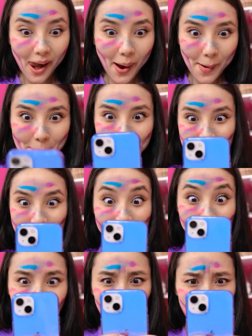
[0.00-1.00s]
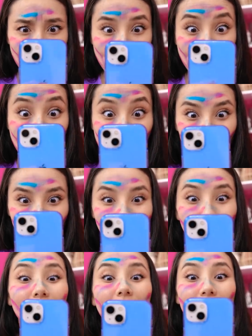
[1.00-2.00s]
I'll post it. Wow,
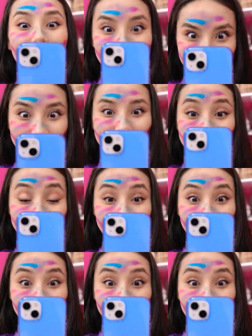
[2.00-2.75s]
people are reacting